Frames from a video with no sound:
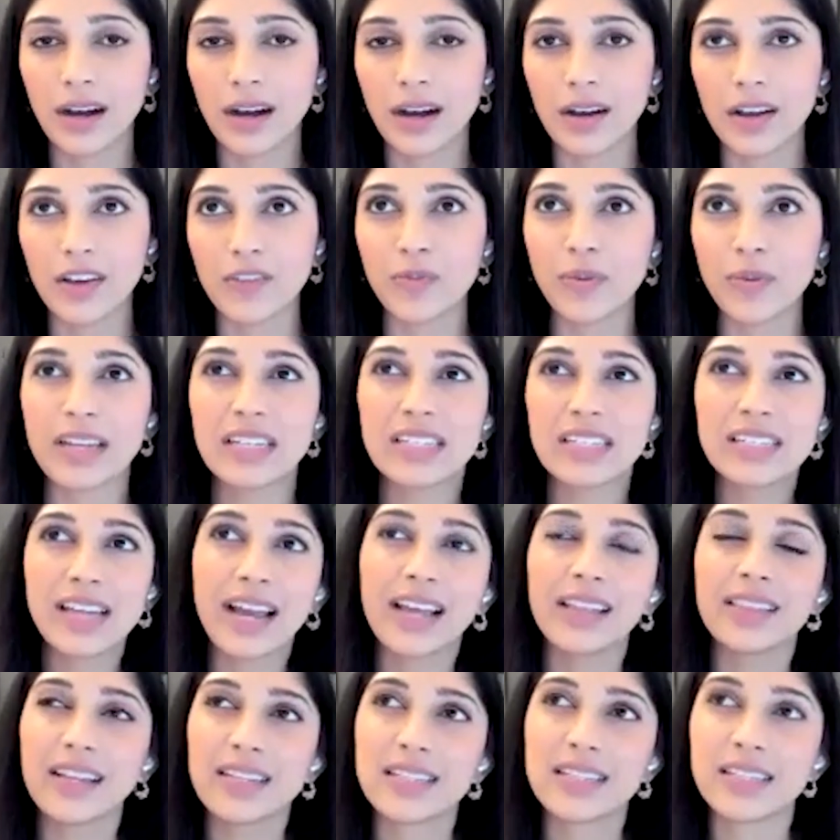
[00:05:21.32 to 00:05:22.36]
if we can
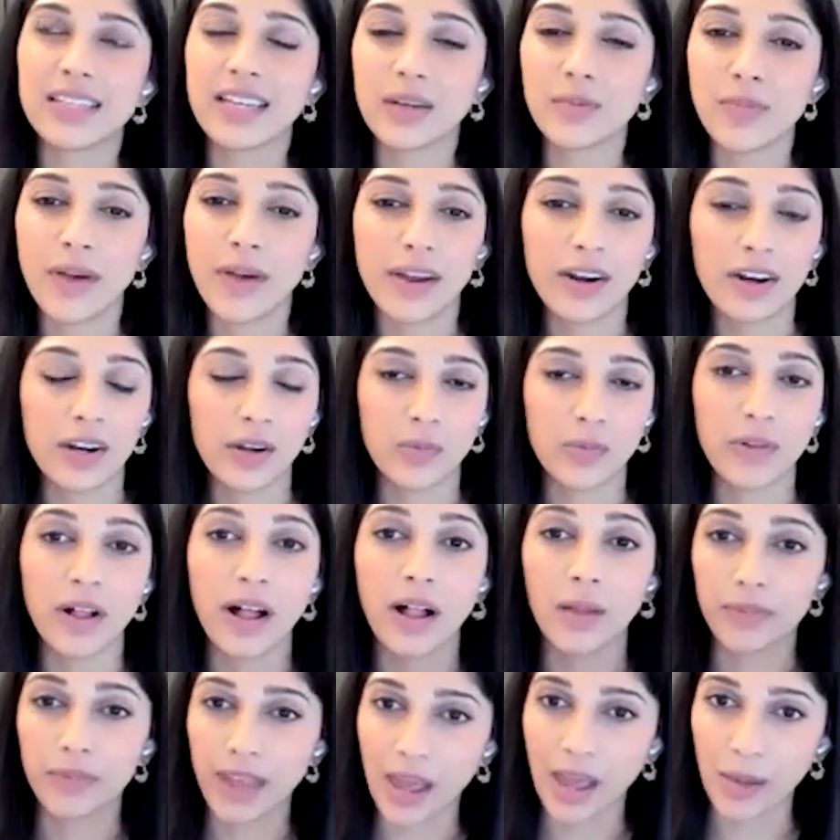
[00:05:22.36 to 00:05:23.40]
tighten that skin better, it will
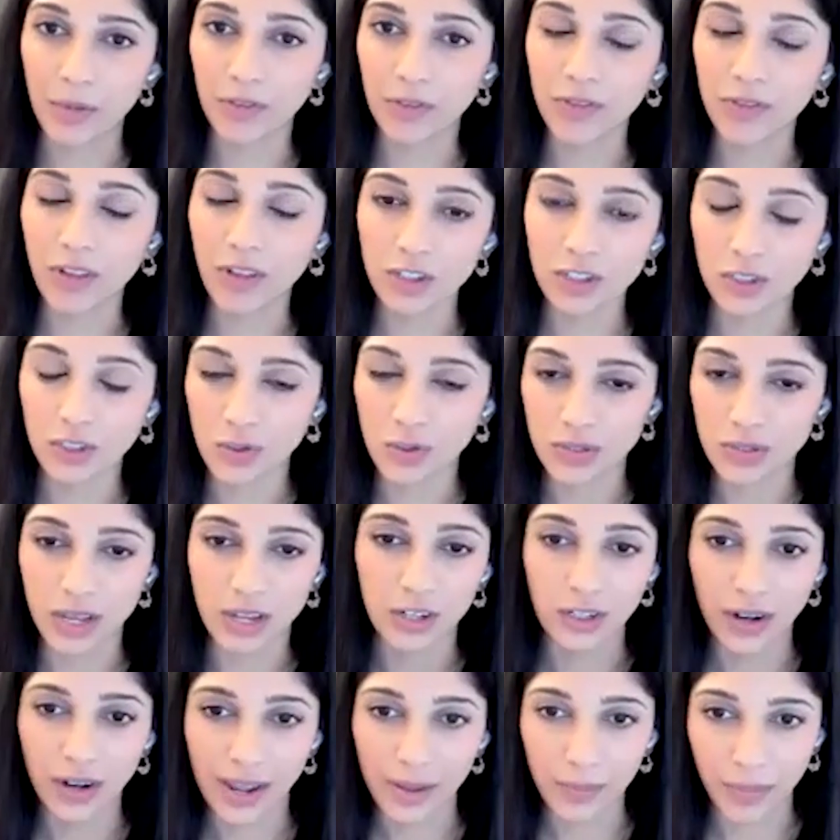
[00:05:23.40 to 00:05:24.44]
help camouflage those
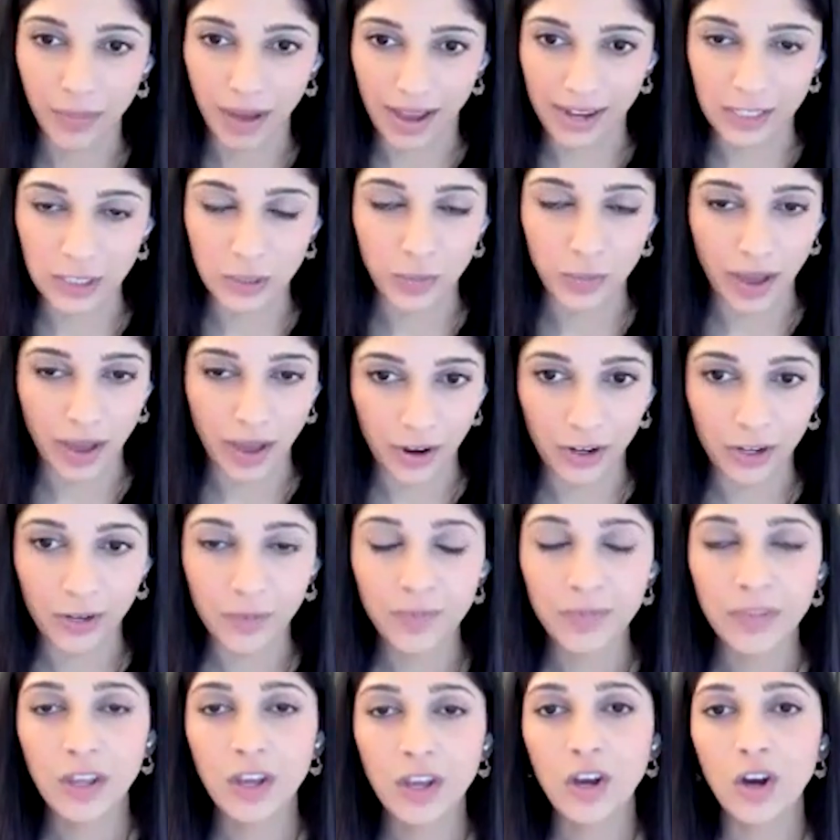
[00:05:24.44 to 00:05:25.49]
under eye bags
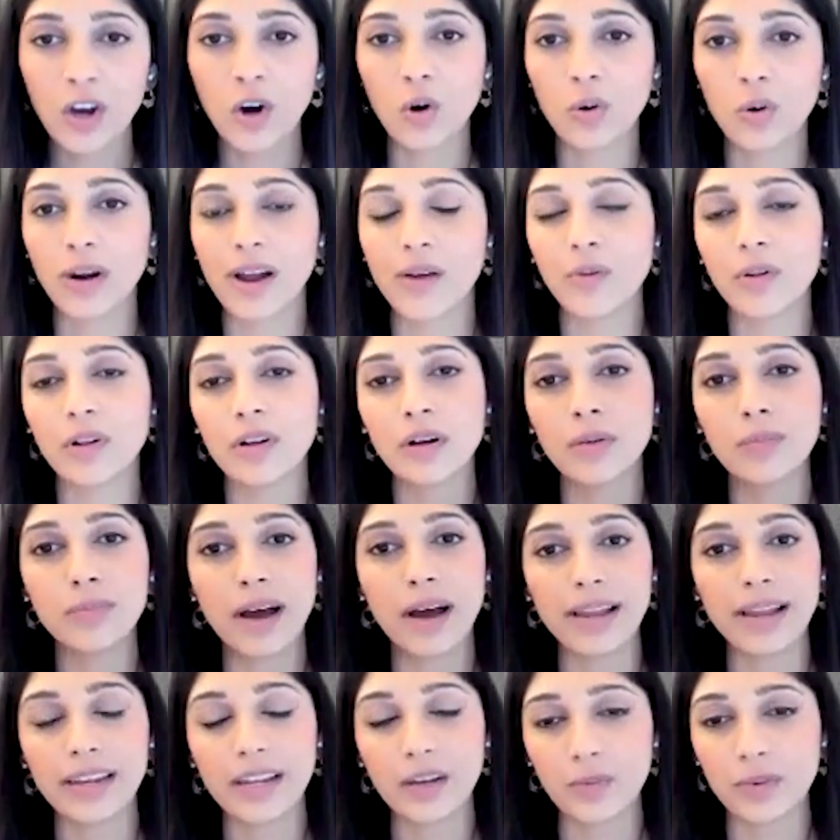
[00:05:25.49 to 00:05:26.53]
better. Or I will
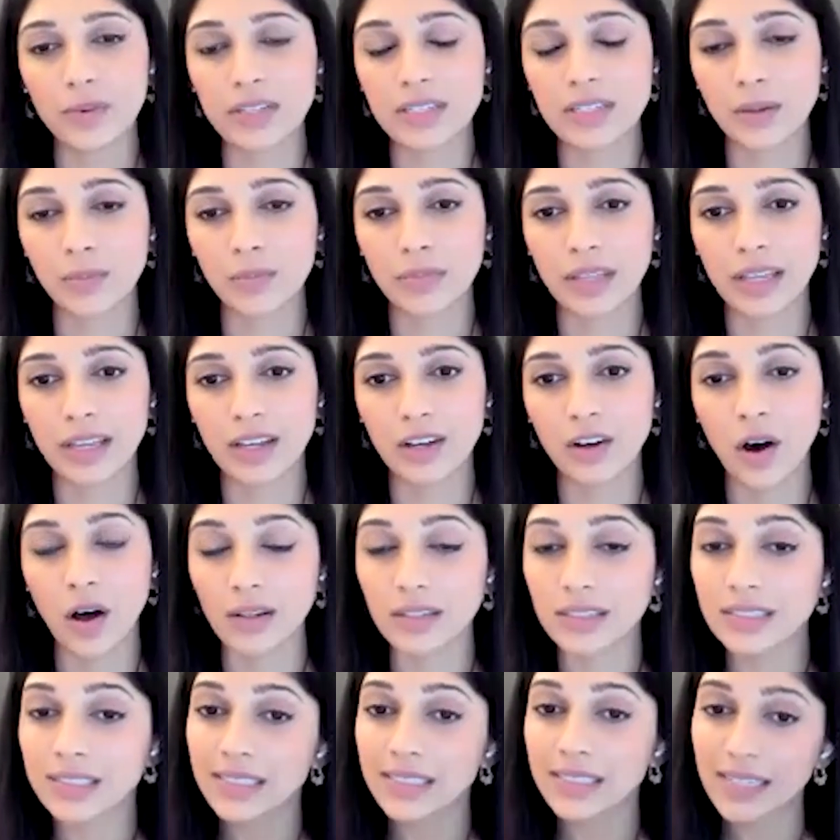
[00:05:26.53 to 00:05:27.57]
combine it with something
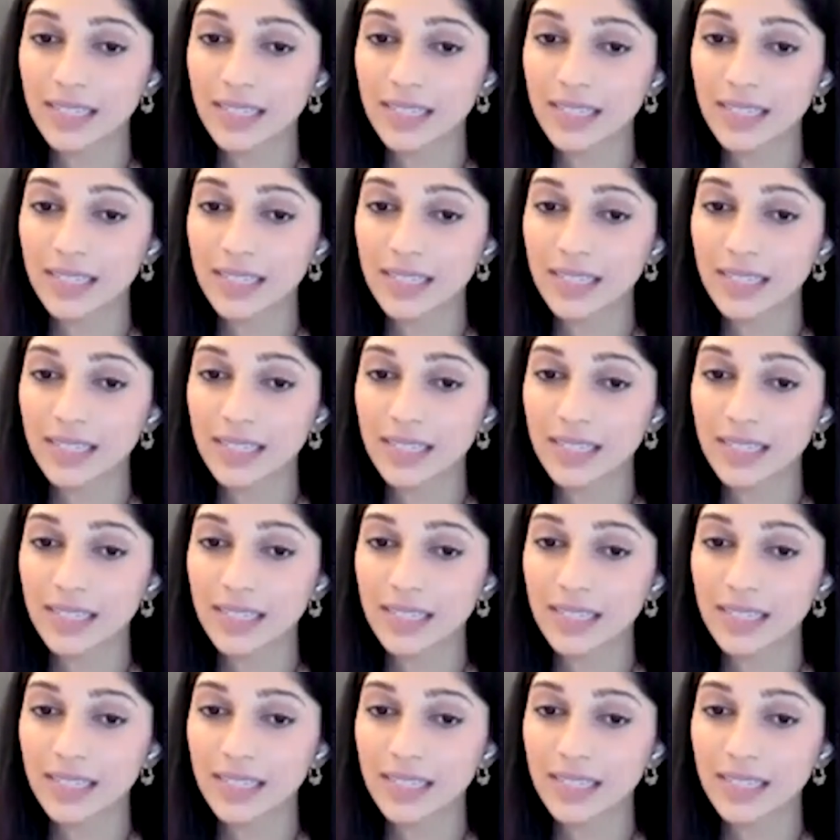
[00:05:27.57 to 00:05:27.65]
called